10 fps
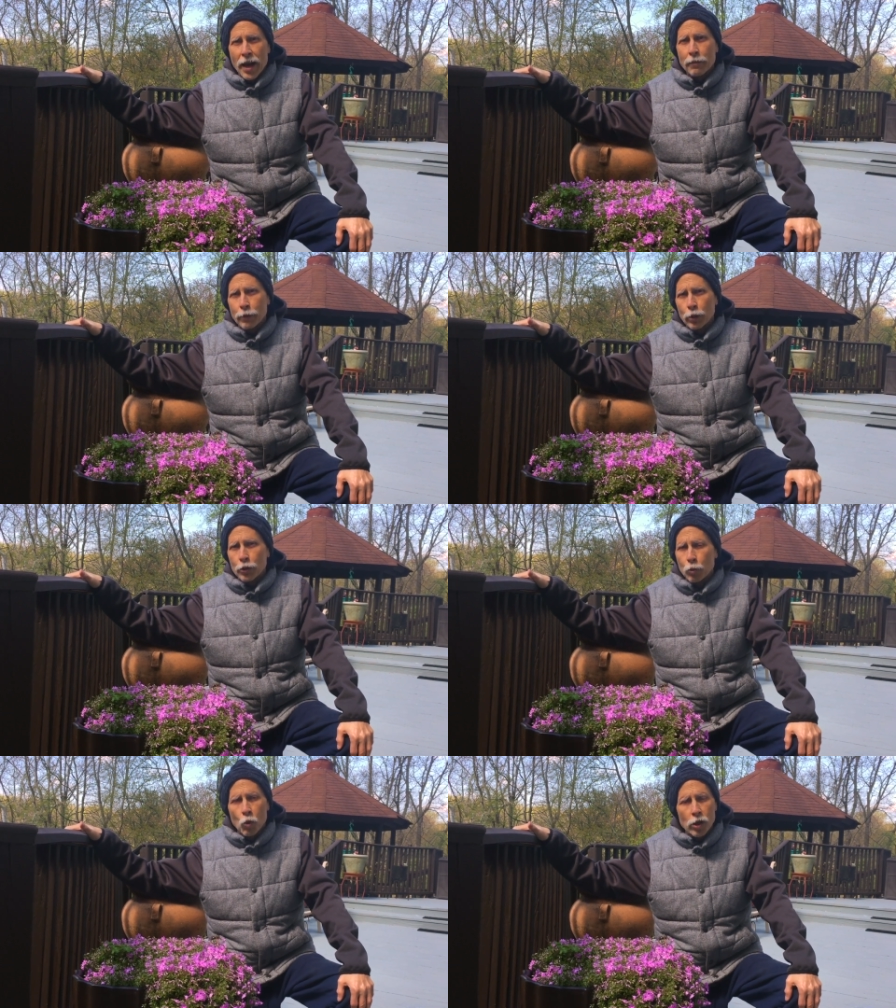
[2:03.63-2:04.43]
that
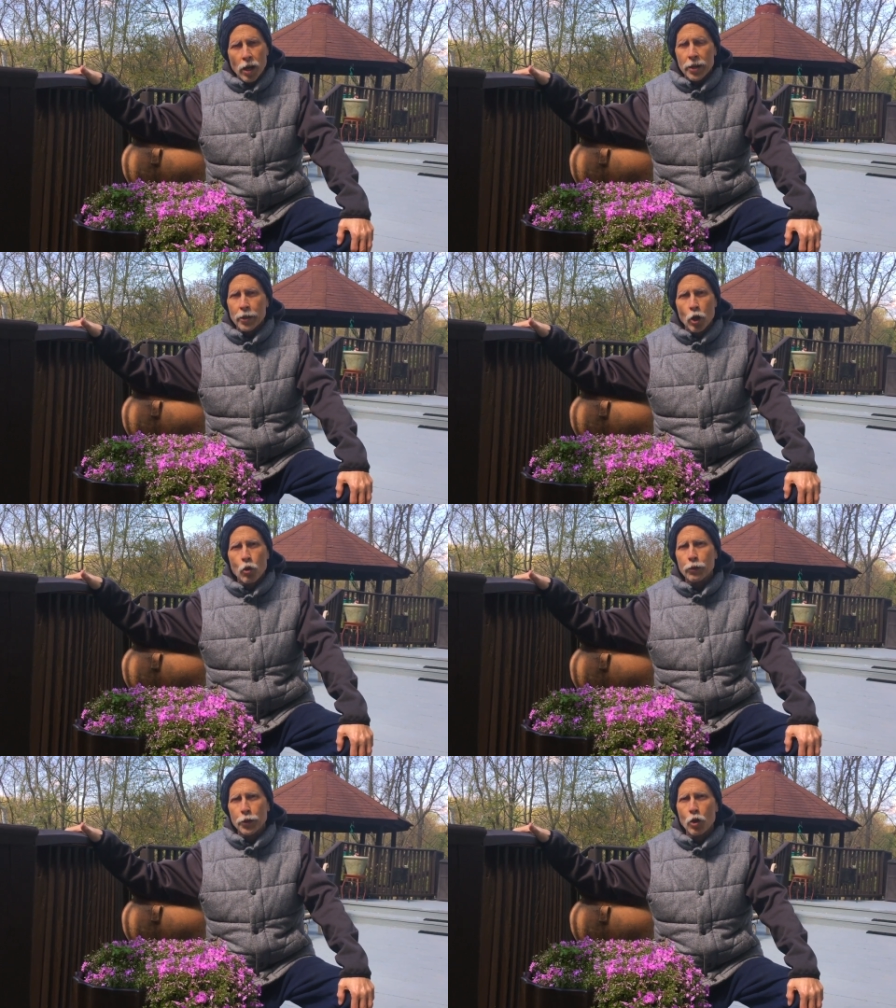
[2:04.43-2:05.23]
verse. Work on it
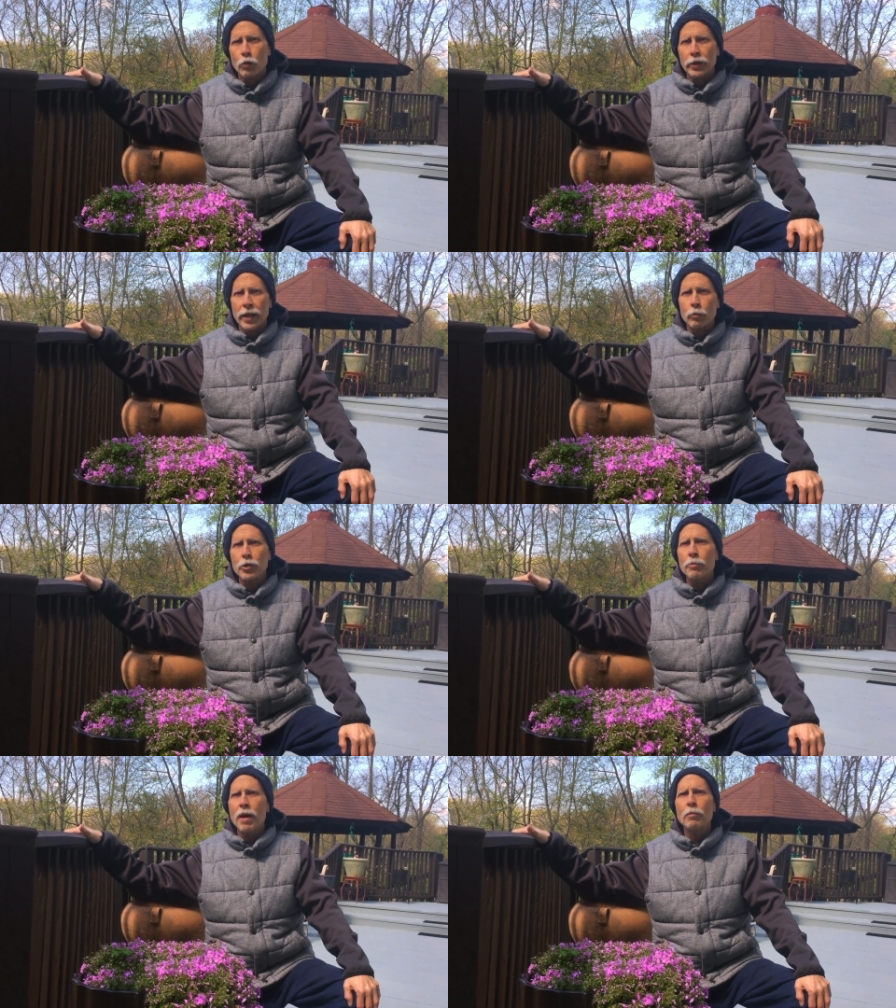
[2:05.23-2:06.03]
over and over again. When
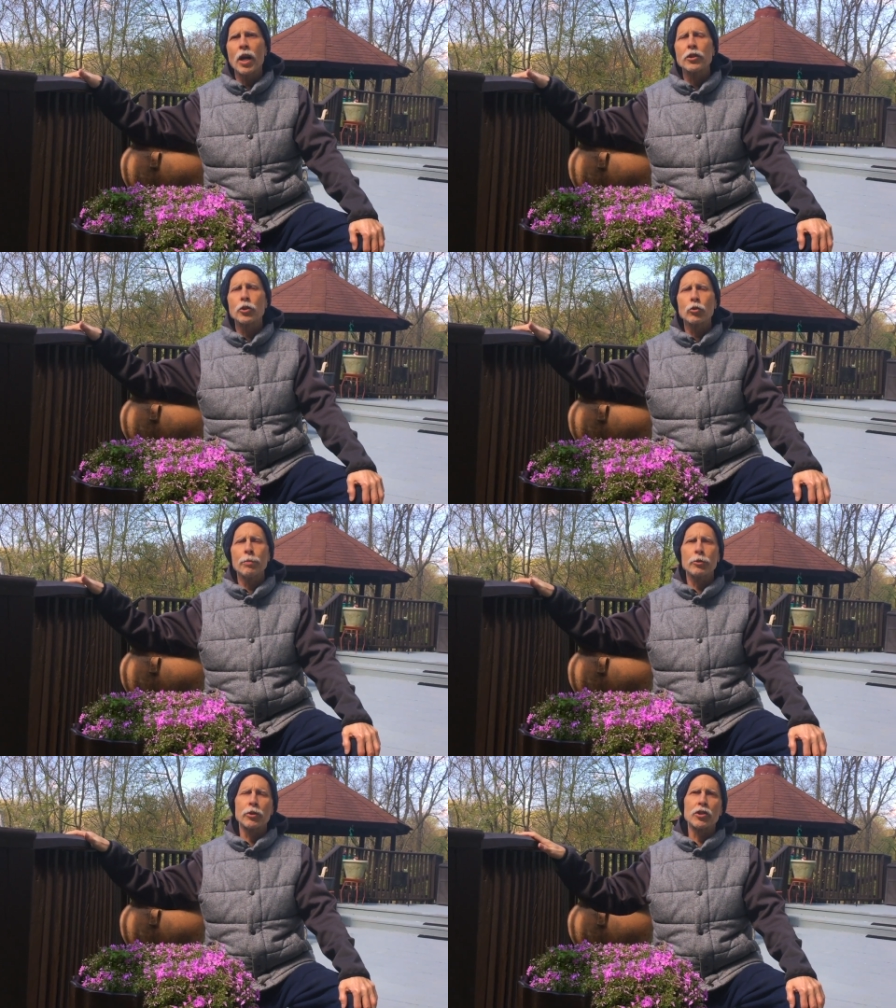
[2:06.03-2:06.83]
you memorize
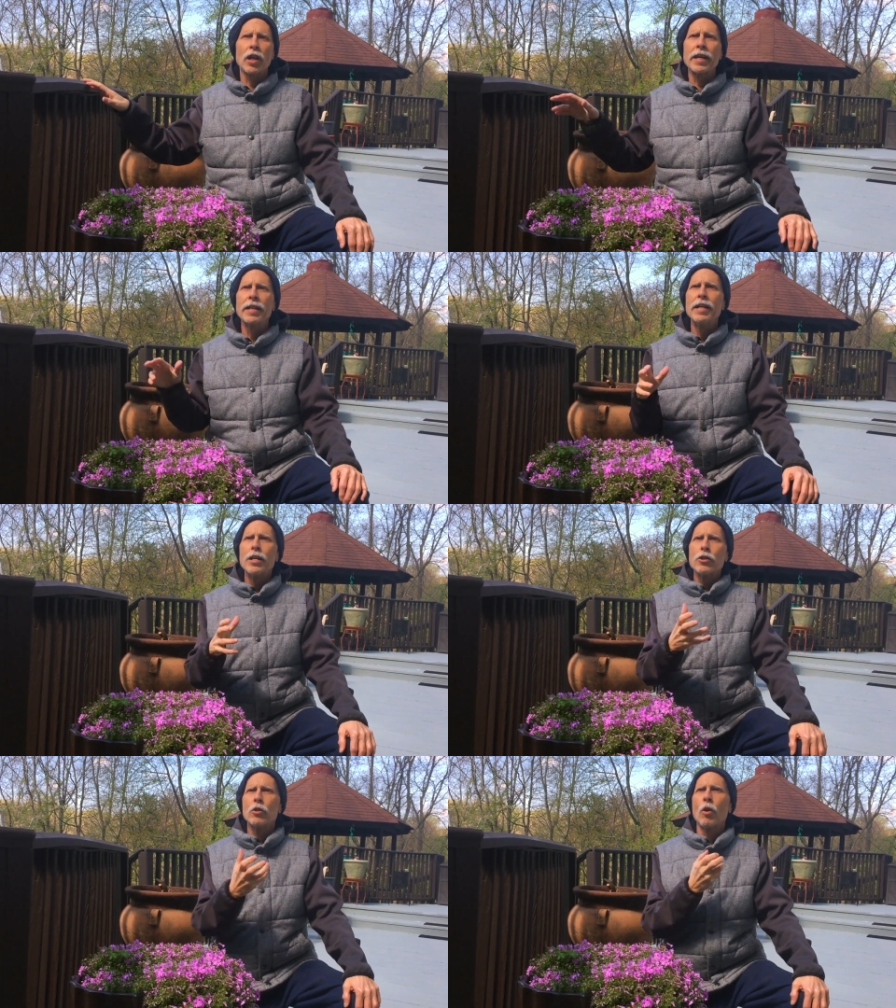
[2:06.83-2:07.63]
scripture, it's like
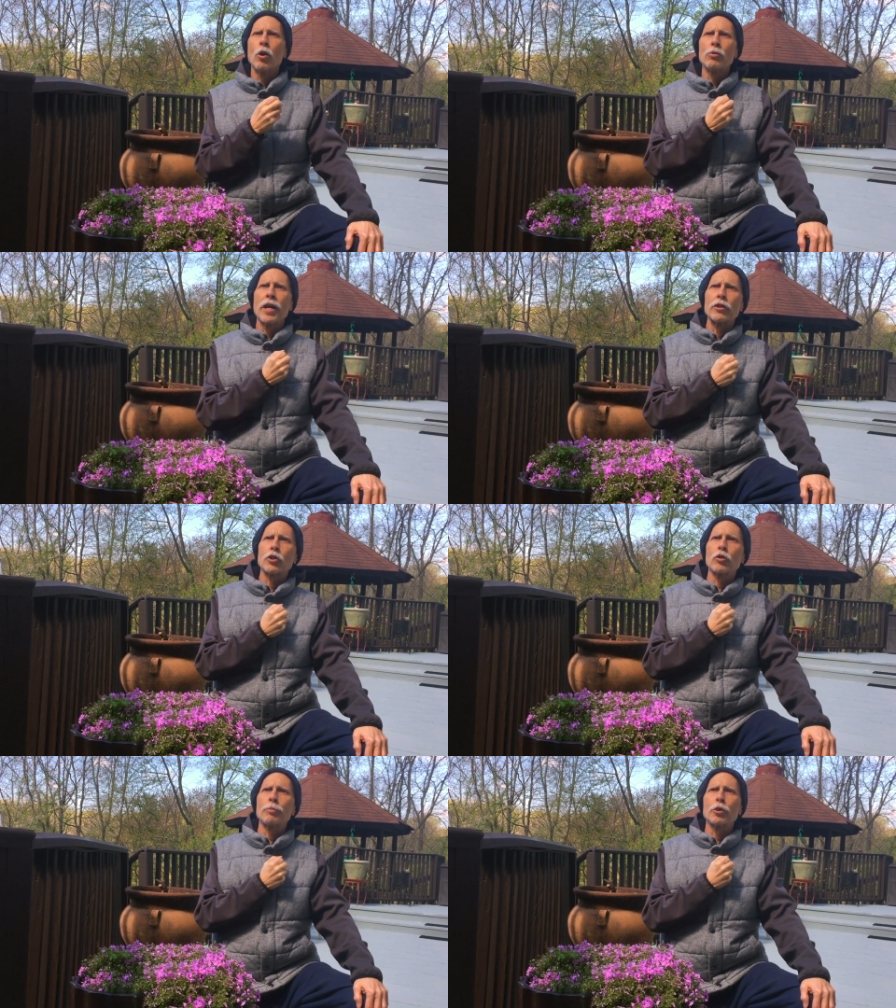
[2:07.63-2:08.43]
you own that
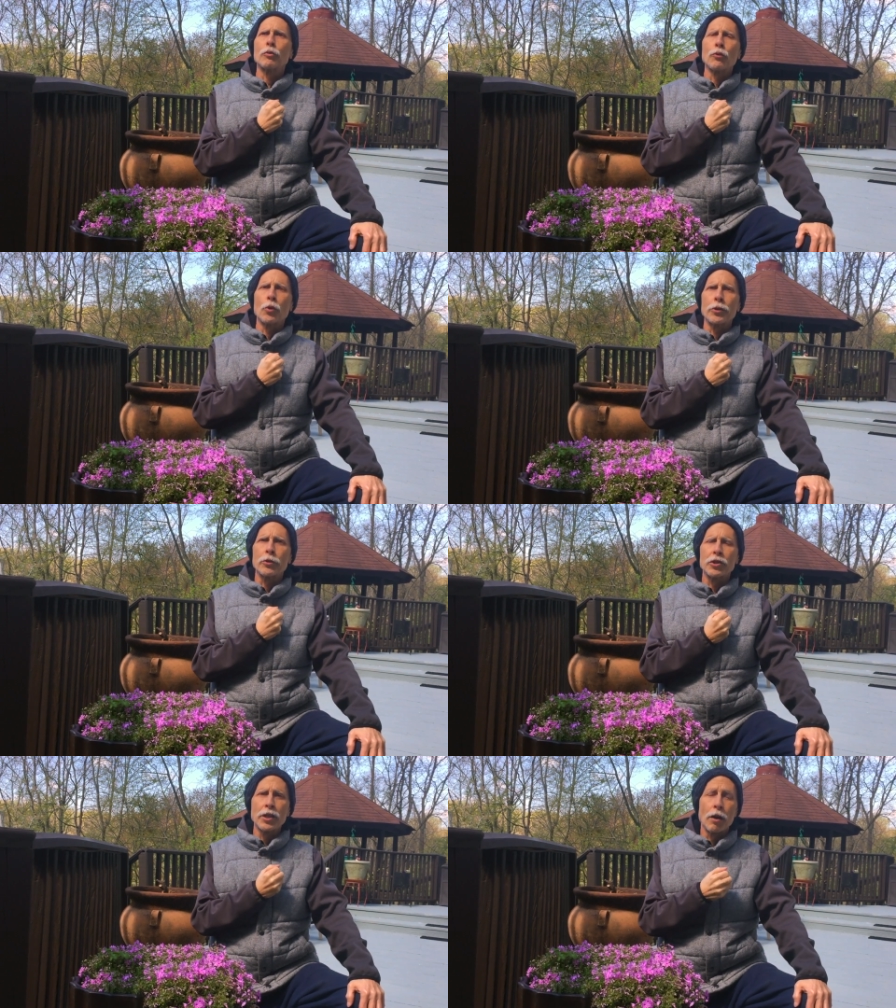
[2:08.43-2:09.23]
scripture for
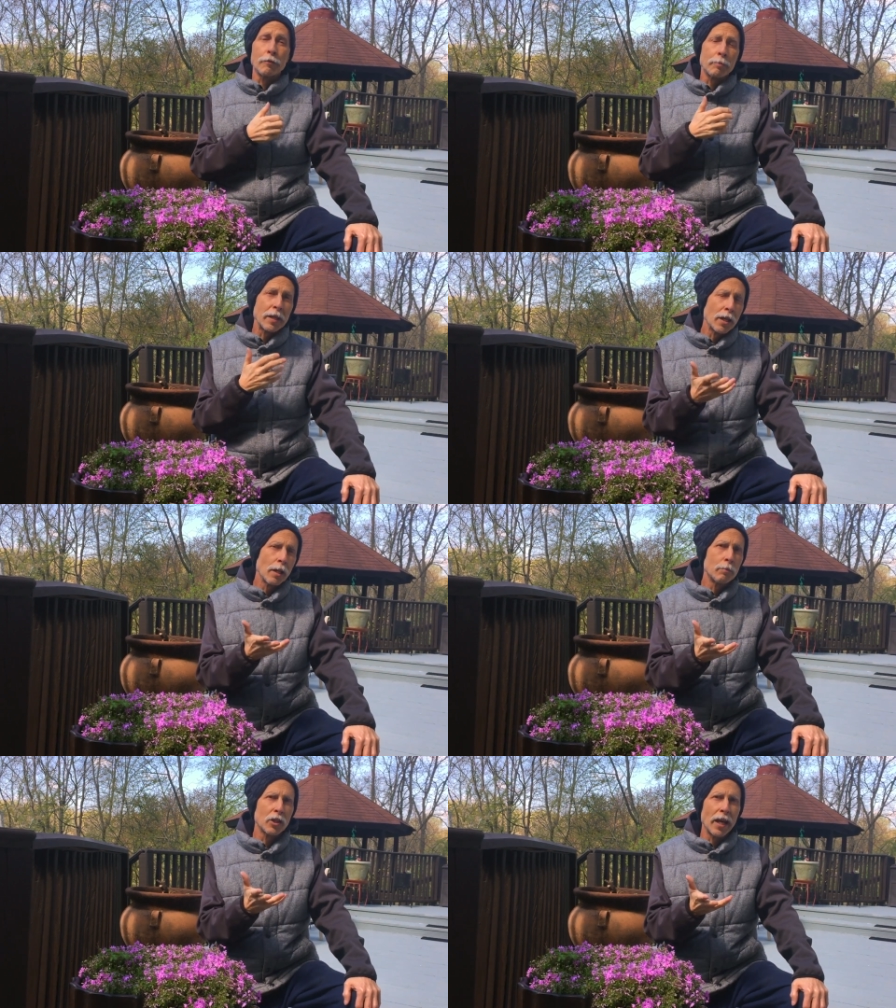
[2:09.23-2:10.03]
yourself. It
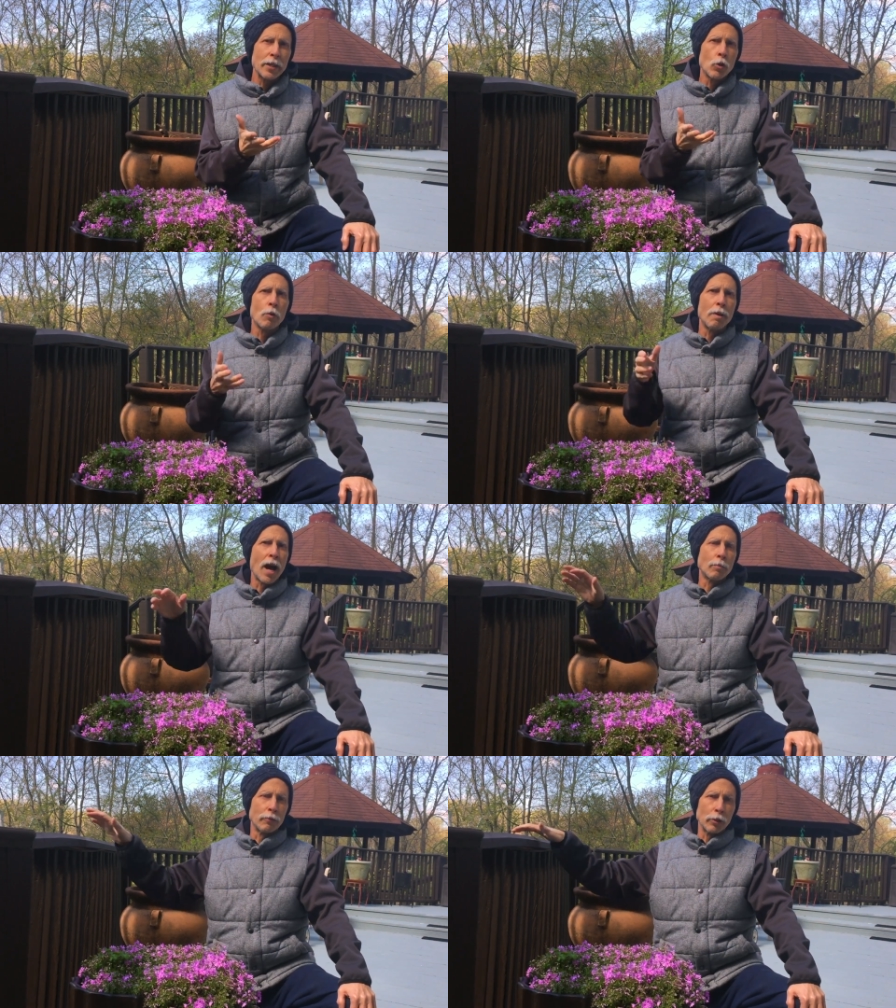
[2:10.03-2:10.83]
becomes like your
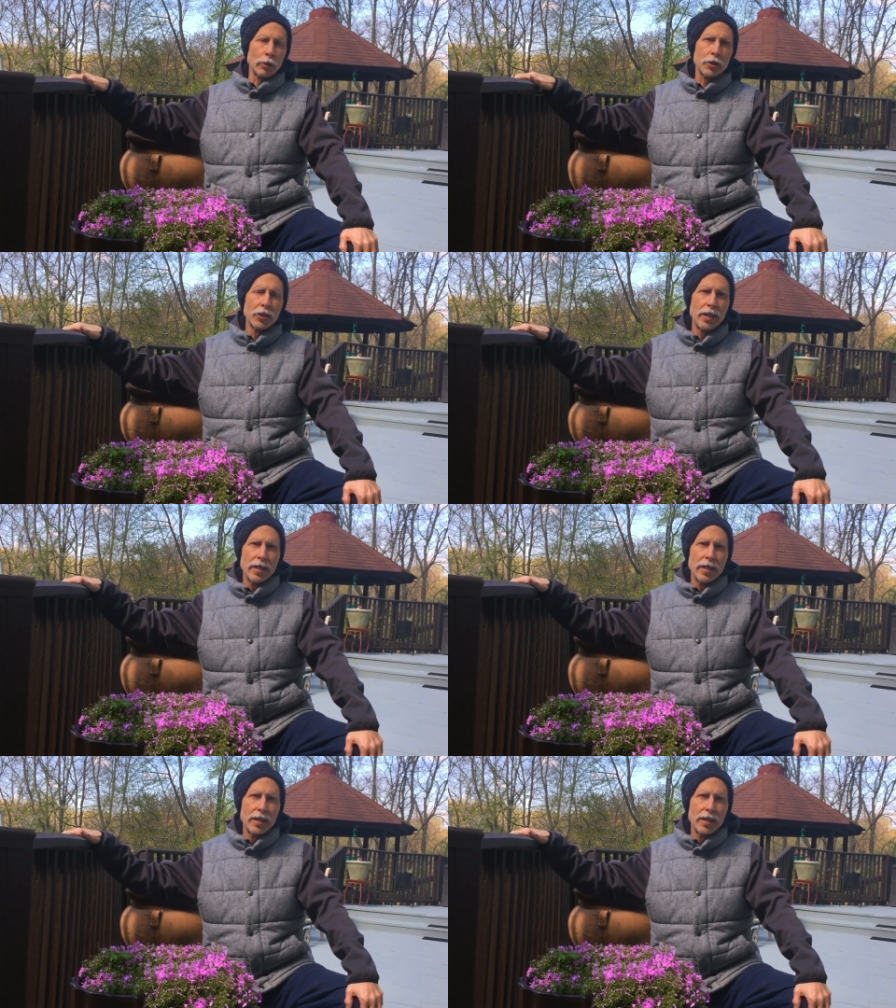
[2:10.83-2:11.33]
Bible verse.